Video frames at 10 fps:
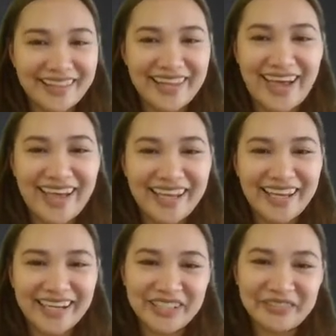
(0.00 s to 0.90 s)

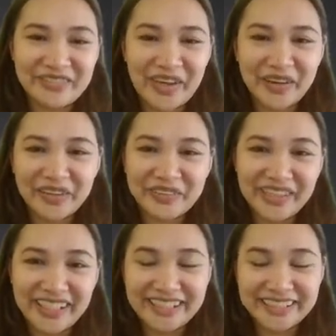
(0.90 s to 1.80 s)
9
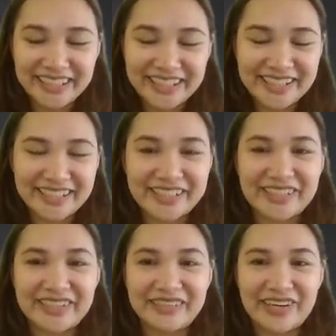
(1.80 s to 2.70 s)
very good
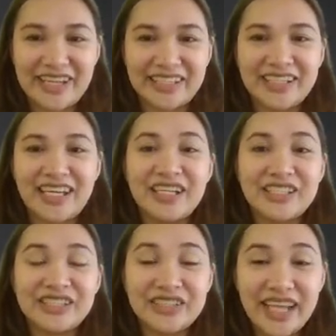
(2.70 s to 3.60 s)
all right
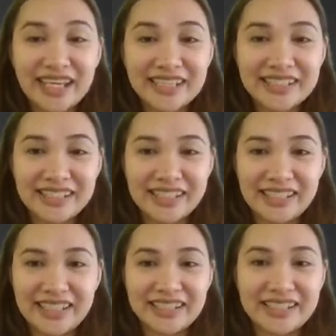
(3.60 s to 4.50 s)
so next
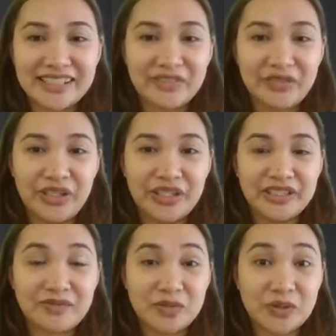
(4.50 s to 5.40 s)
is we
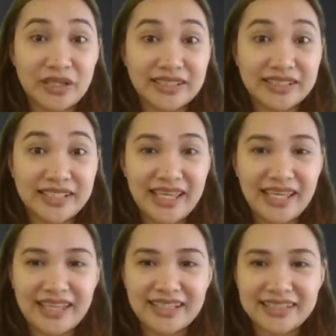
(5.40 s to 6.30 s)
subtract the
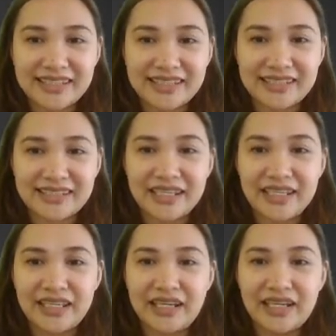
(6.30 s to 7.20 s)
tens.
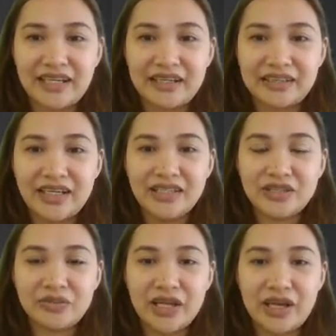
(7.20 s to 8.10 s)
Okay, so
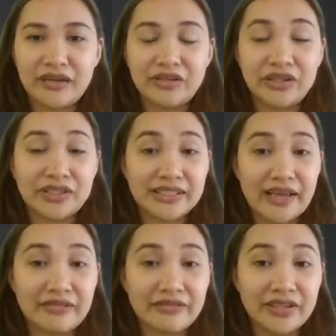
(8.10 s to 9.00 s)
we have here
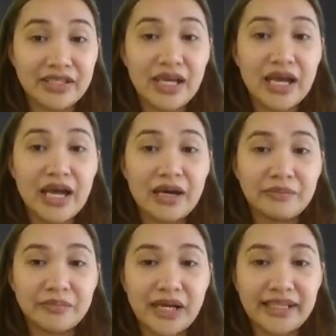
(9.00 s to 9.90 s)
7
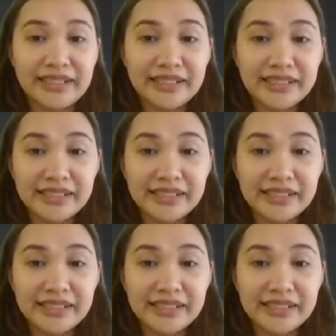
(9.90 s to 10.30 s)
minus